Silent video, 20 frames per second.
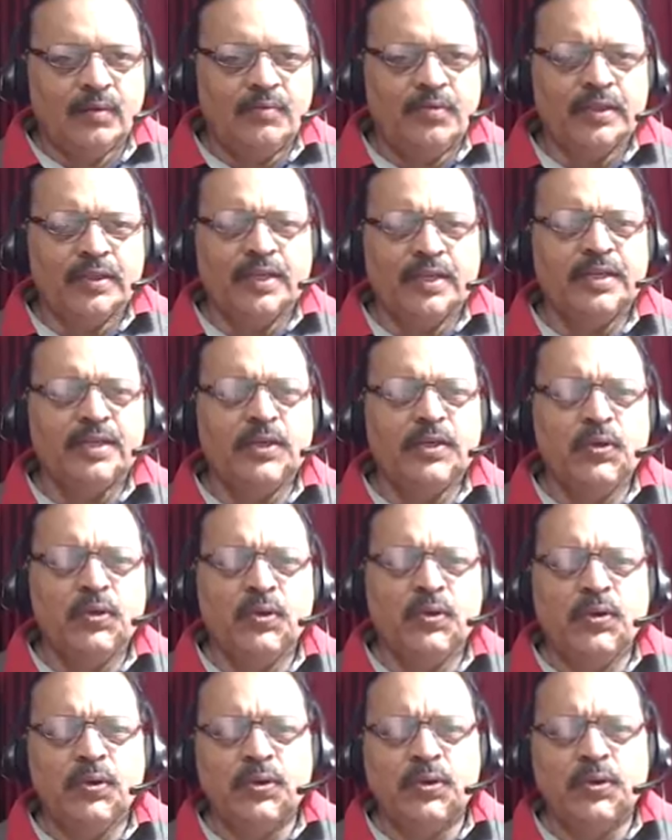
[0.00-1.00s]
With the
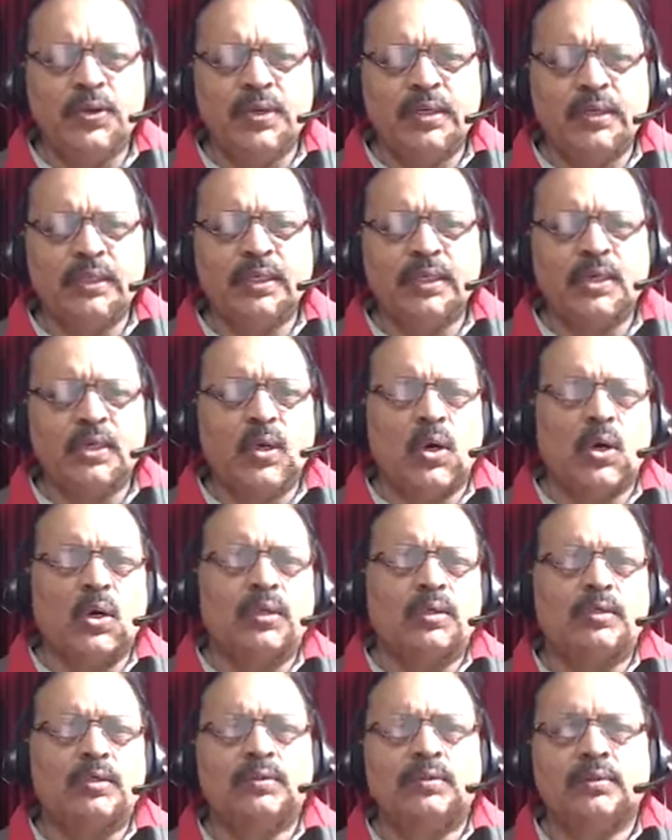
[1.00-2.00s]
new year
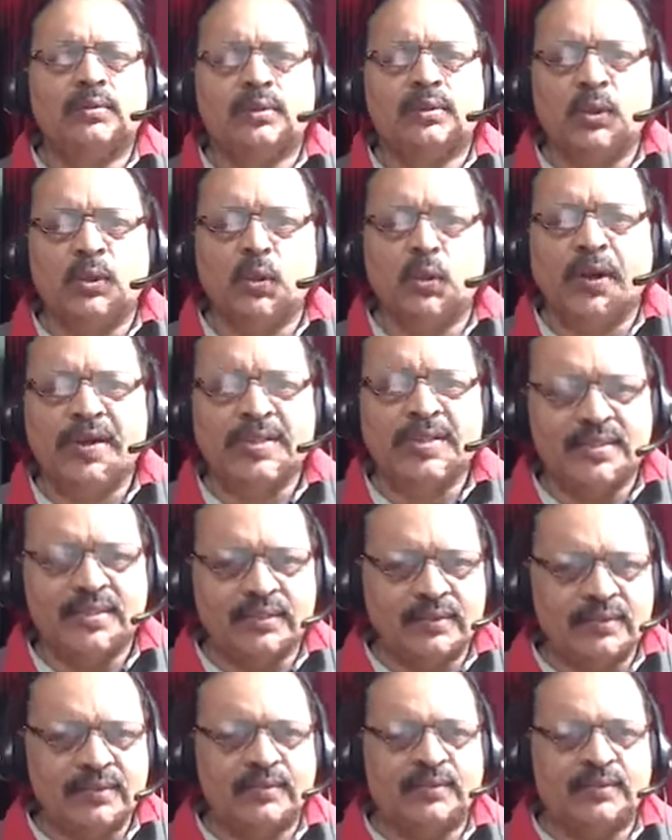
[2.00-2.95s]
on the horizon,